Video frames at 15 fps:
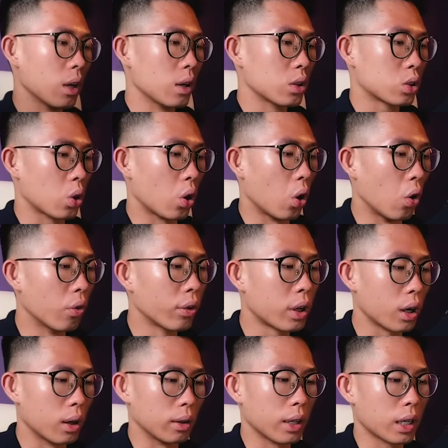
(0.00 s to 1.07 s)
So over
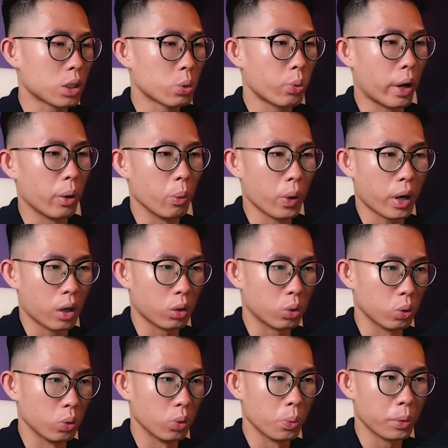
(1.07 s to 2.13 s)
here, that's what we're gonna
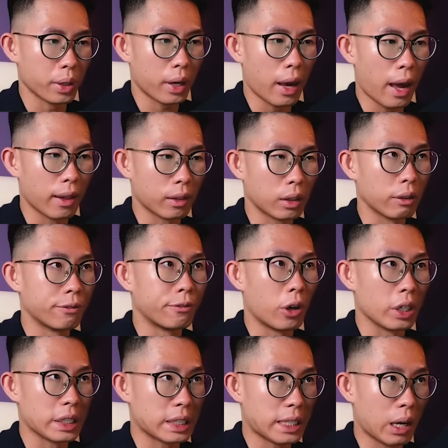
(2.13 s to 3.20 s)
do. We're gonna enter for
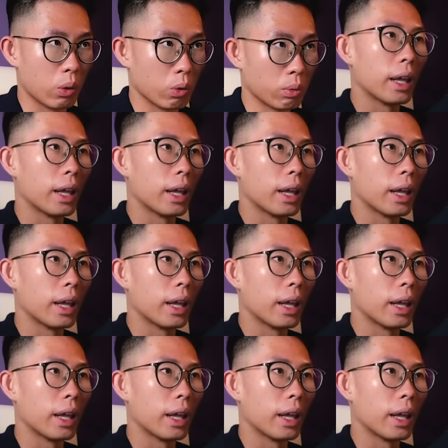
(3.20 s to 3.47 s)
a sell.